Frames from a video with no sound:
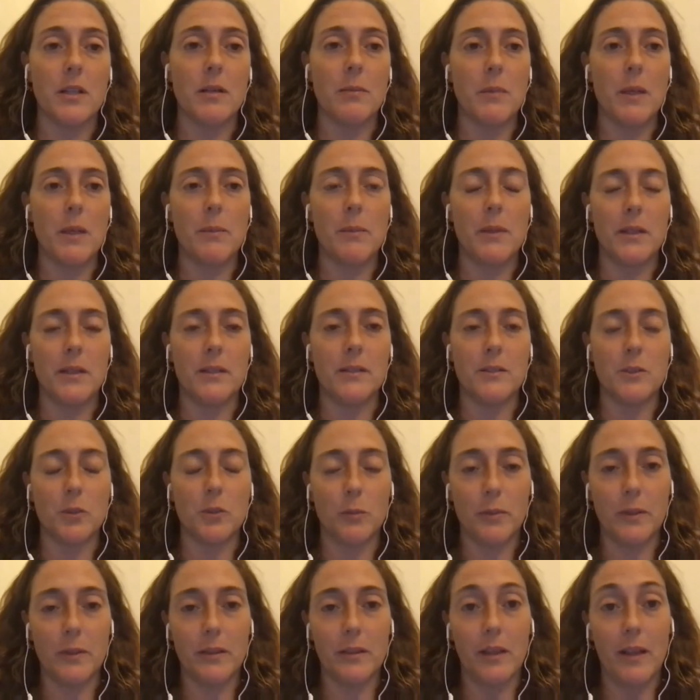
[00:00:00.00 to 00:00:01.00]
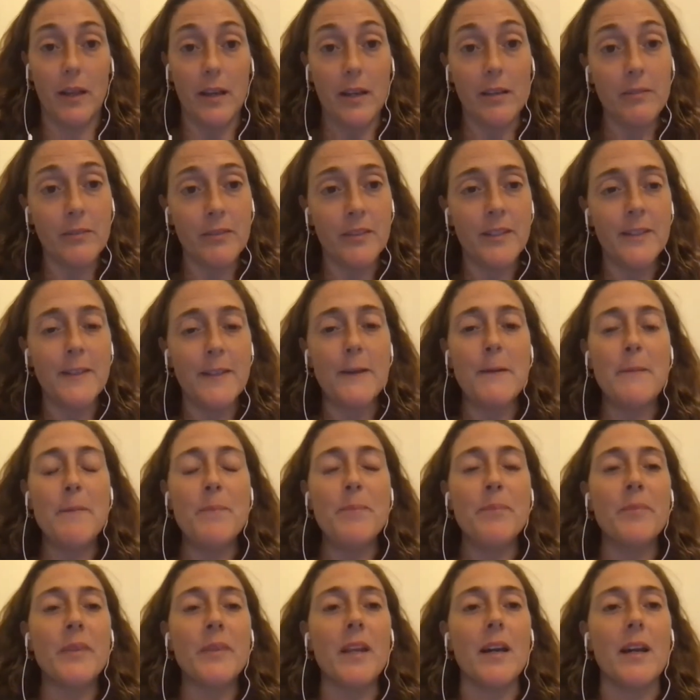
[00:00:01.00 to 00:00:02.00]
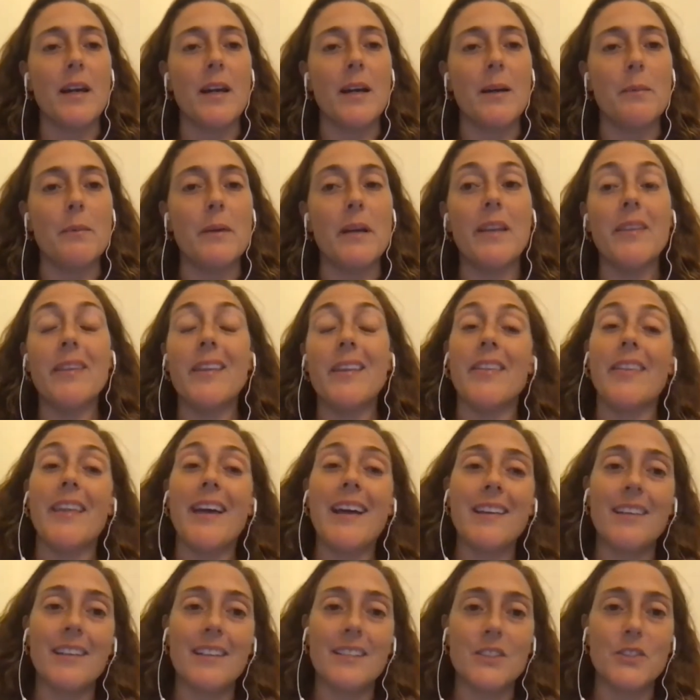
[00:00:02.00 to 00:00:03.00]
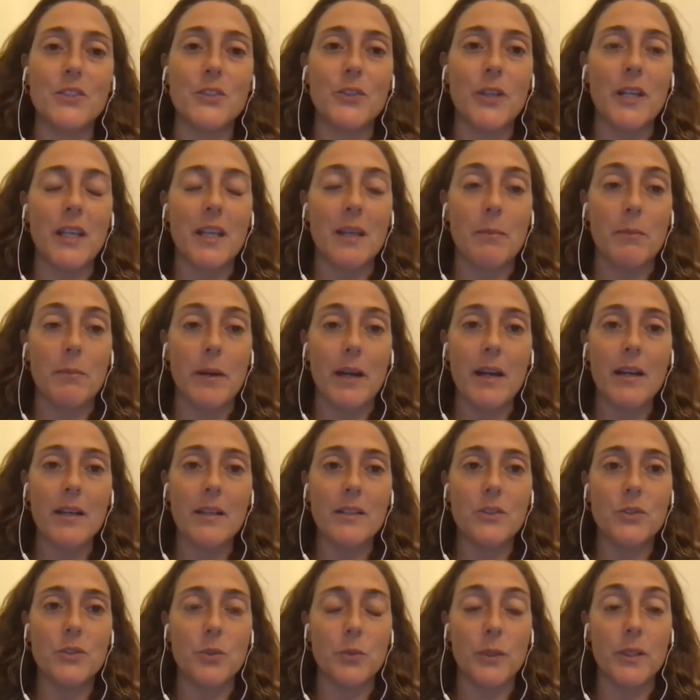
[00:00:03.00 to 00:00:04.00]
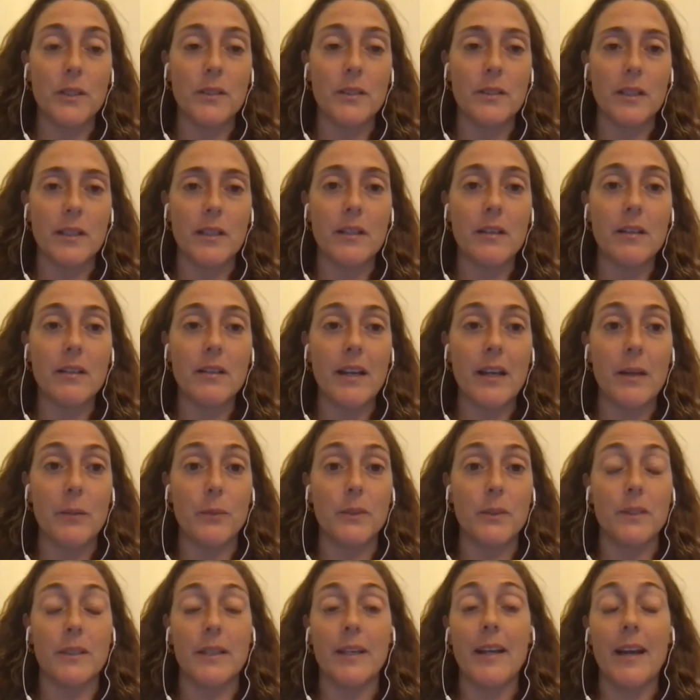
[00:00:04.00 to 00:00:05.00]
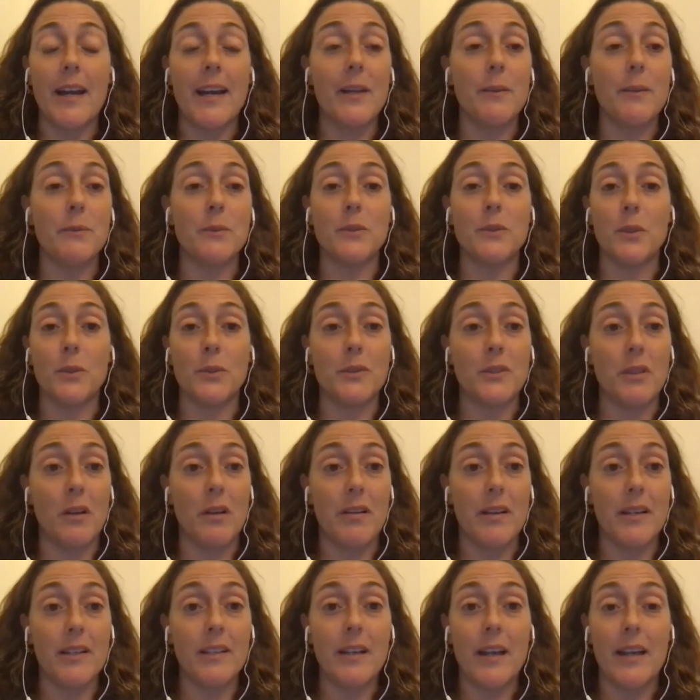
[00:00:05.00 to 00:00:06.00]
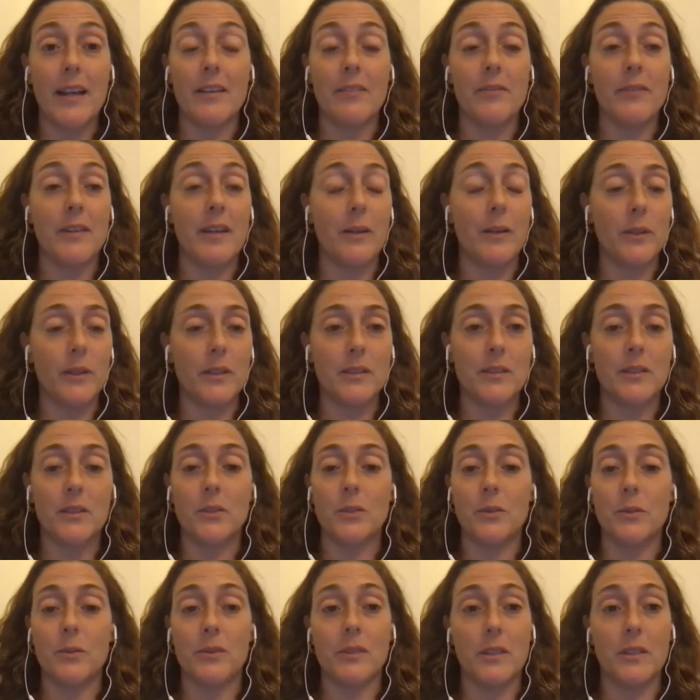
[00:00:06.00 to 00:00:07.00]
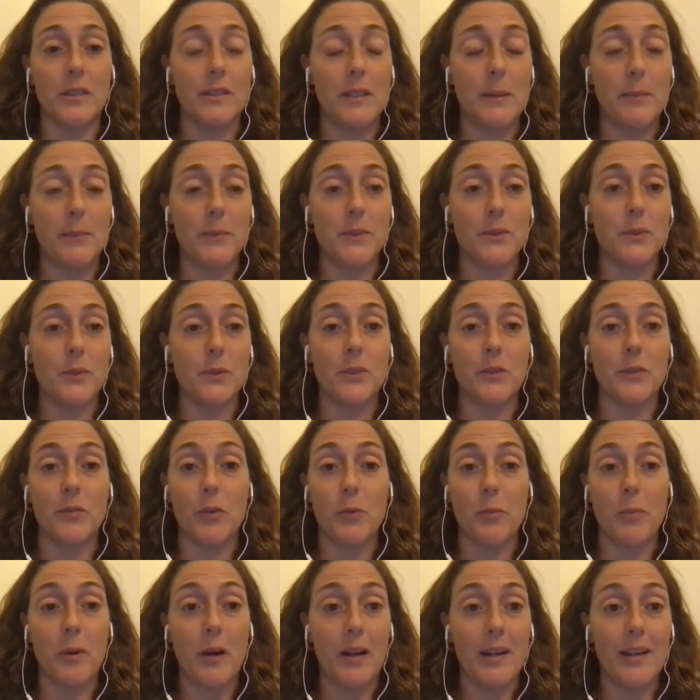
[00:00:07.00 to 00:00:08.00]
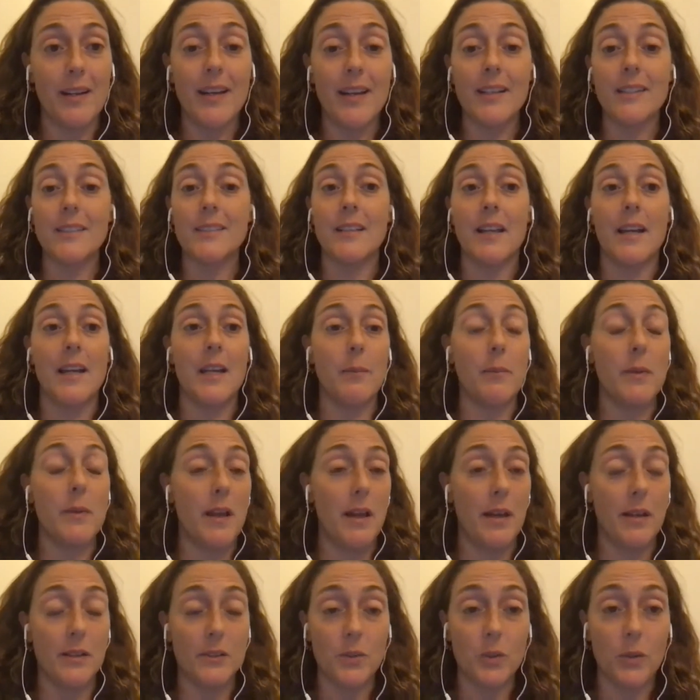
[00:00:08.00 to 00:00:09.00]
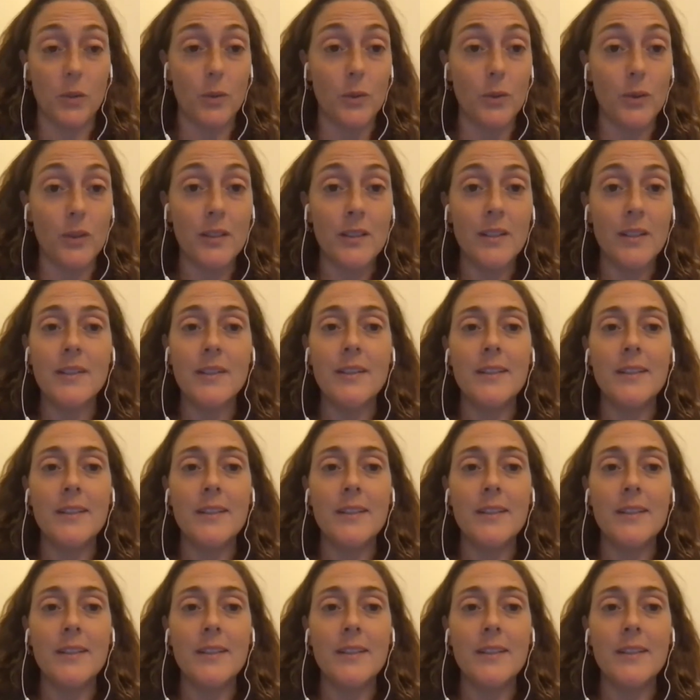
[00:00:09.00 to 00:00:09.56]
maybe he'd still be alive. Um, and then that listener came back two weeks later and was like, I am so sorry. I have now listened to six episodes of your podcast. I am an asshole.